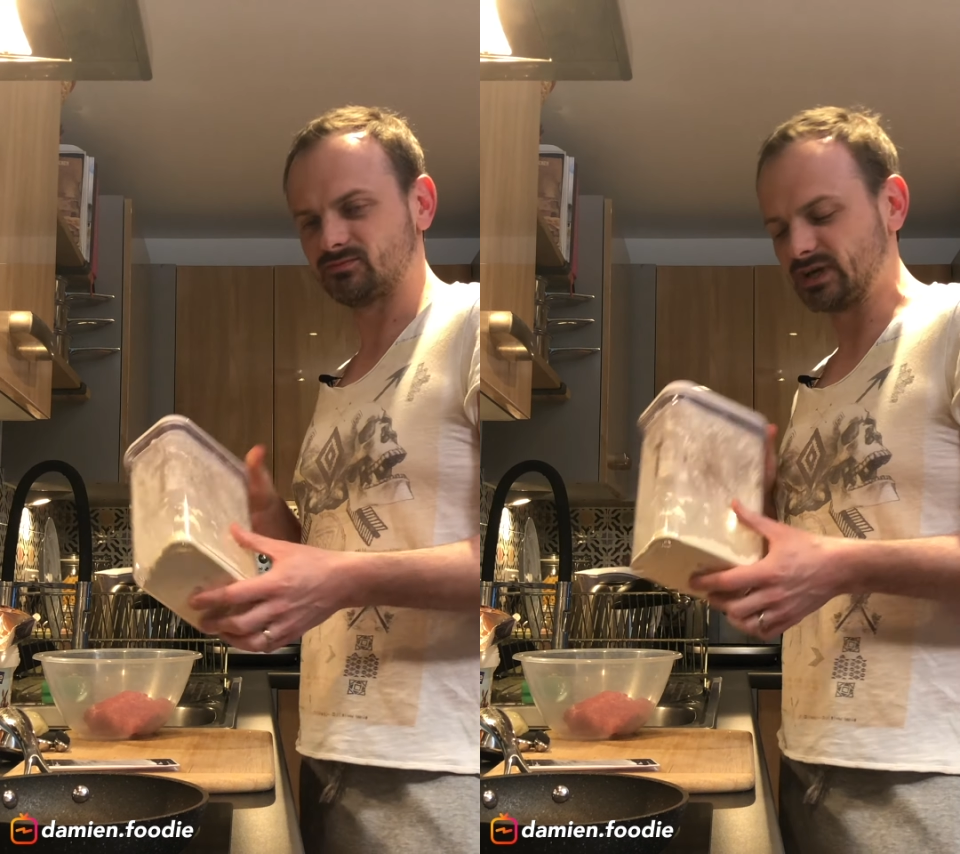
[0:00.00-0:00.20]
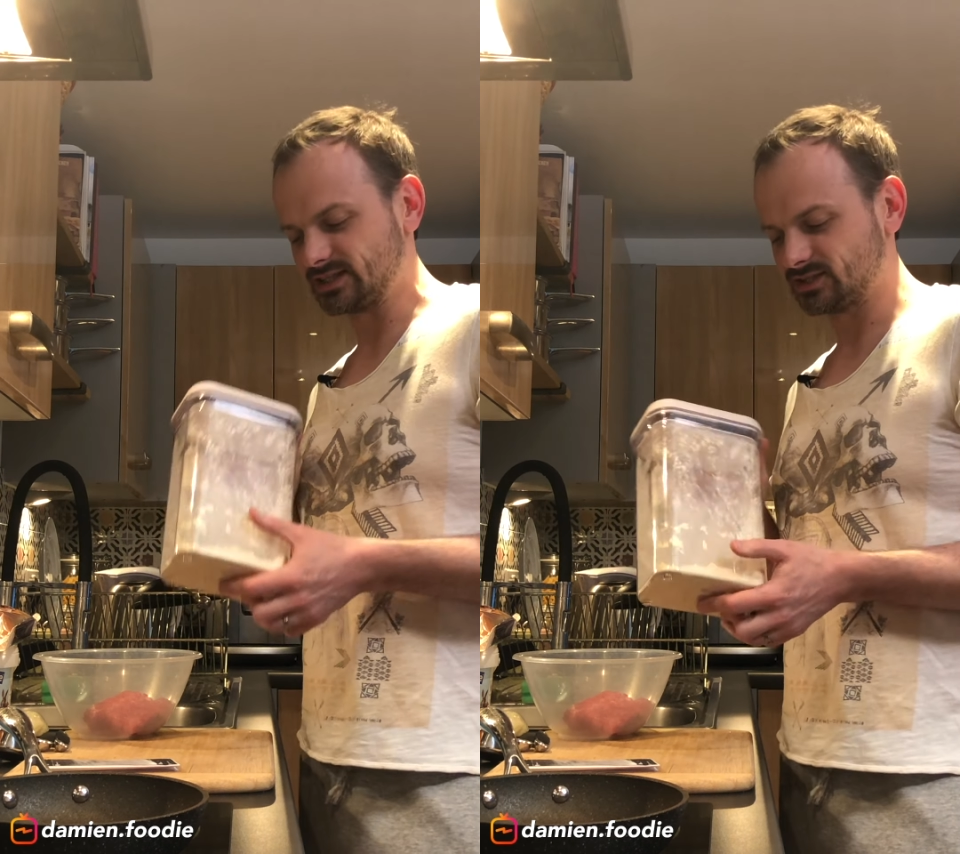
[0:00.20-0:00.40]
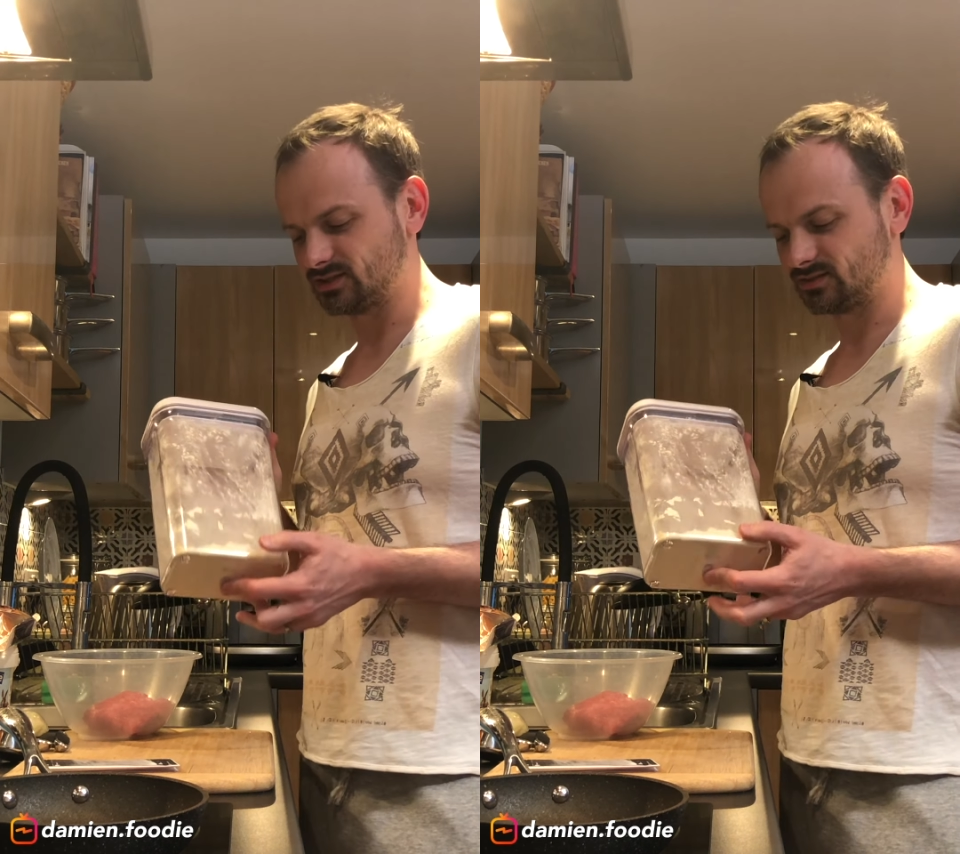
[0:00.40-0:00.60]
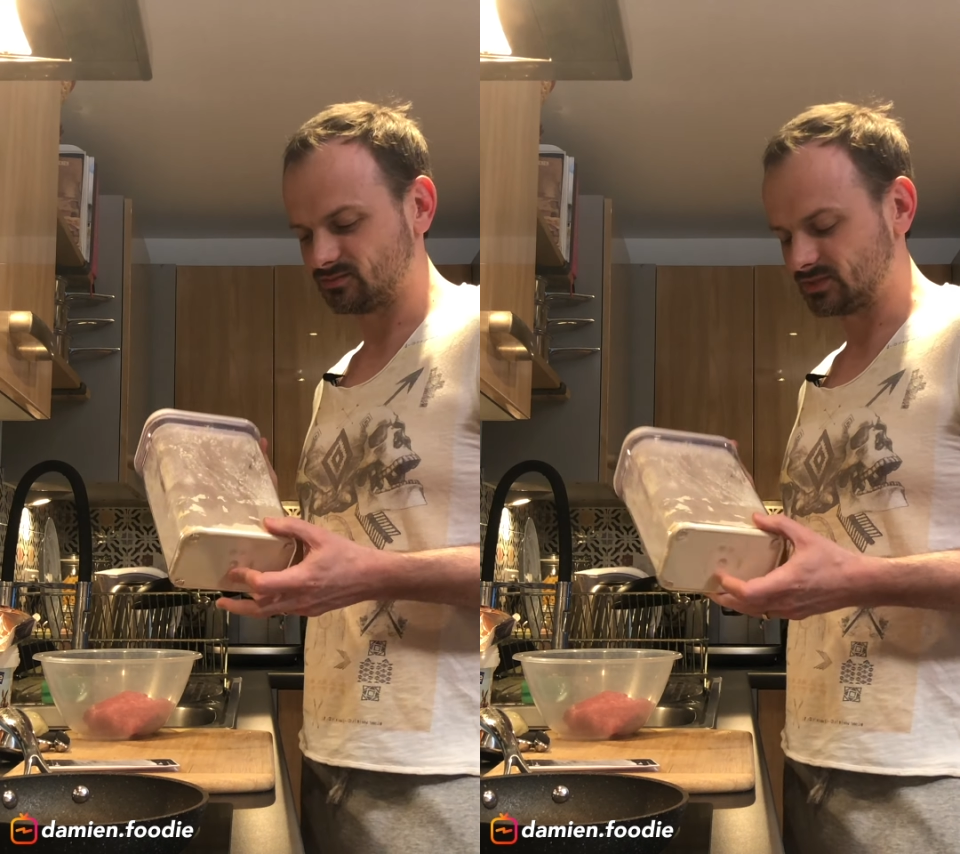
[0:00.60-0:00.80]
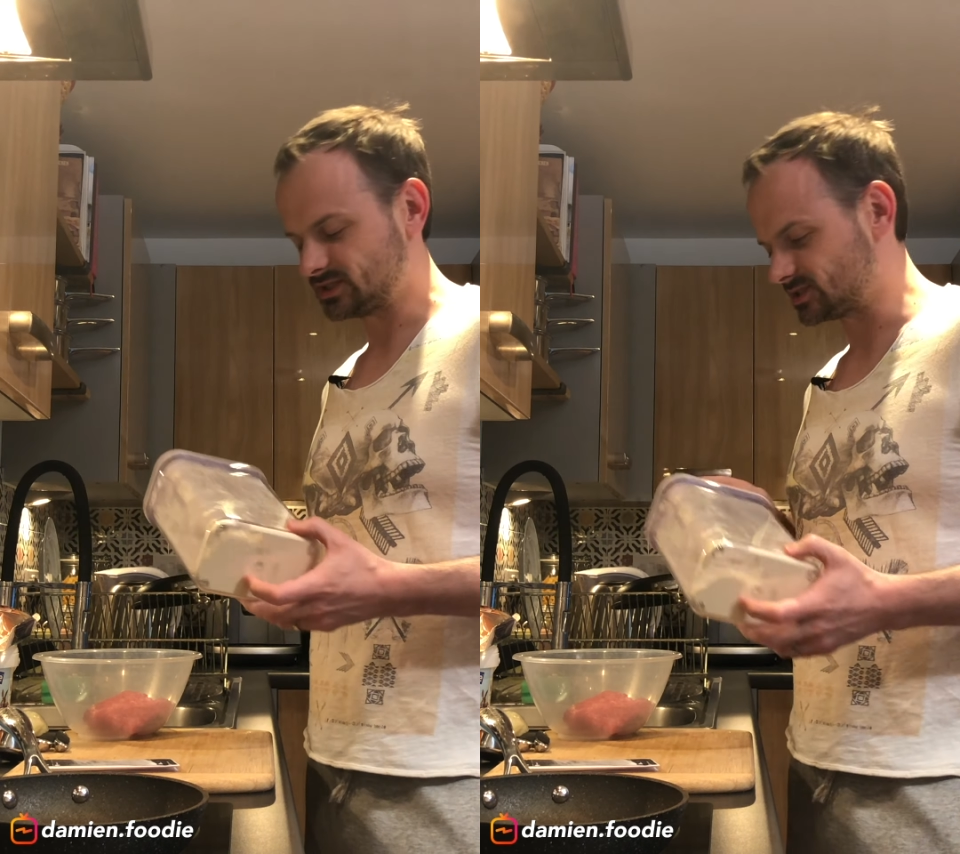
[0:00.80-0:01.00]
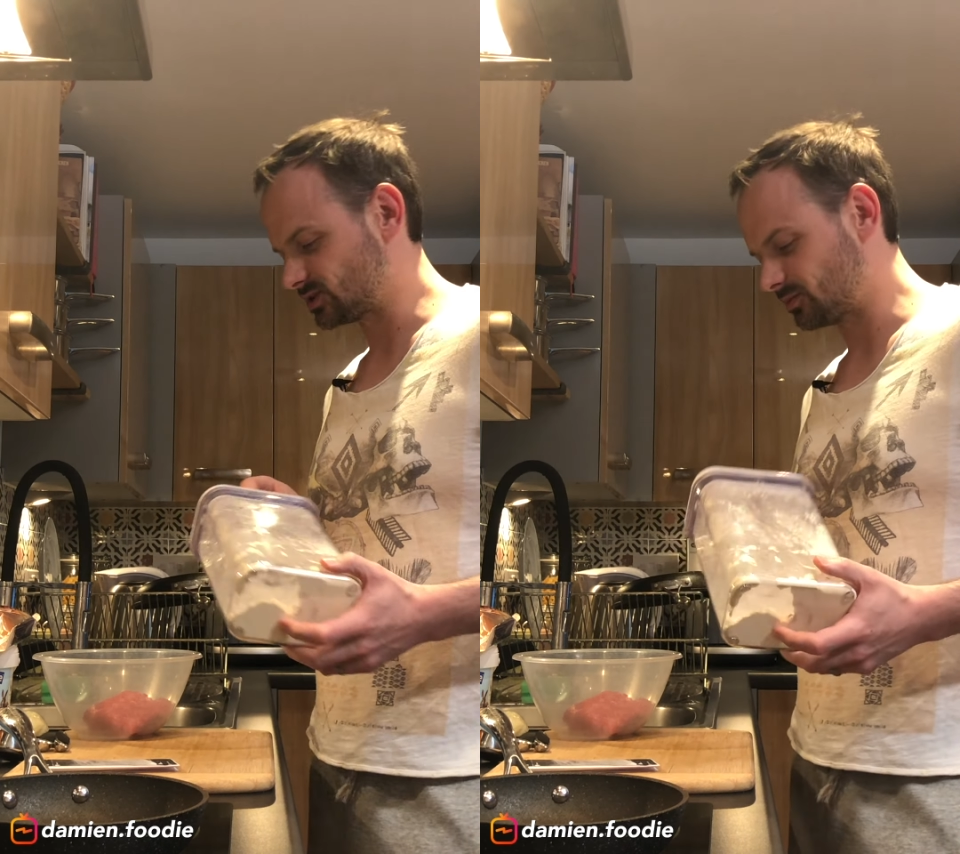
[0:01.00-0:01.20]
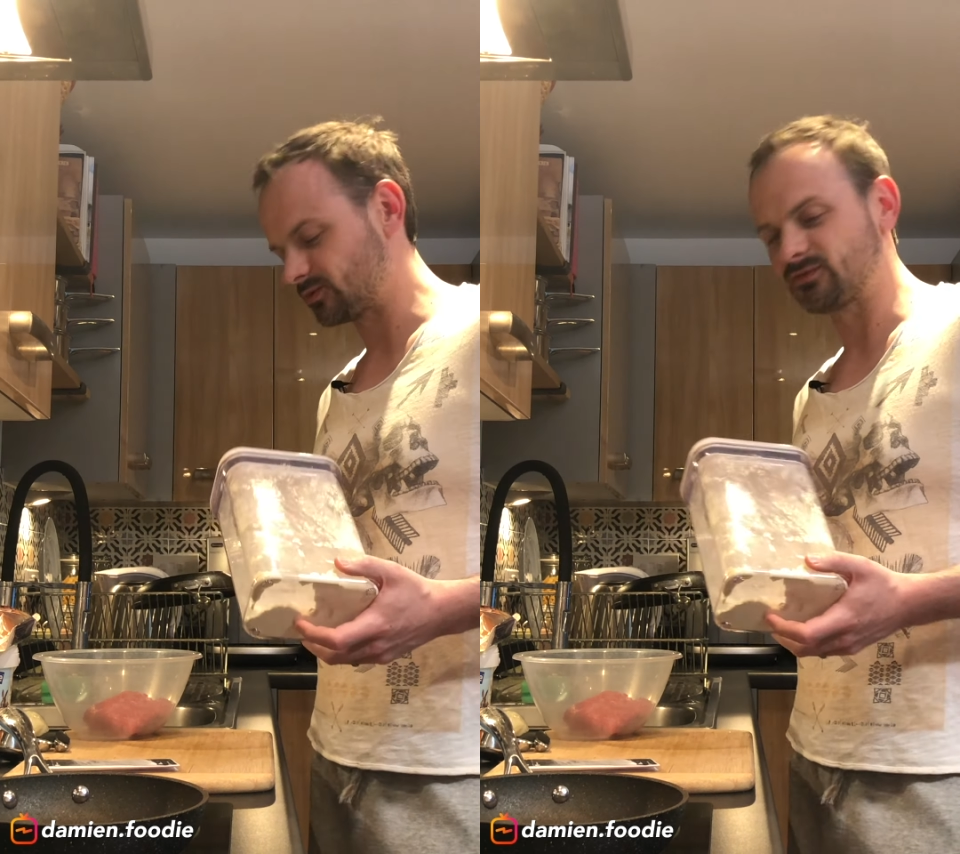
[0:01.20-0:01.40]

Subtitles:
besan is a type of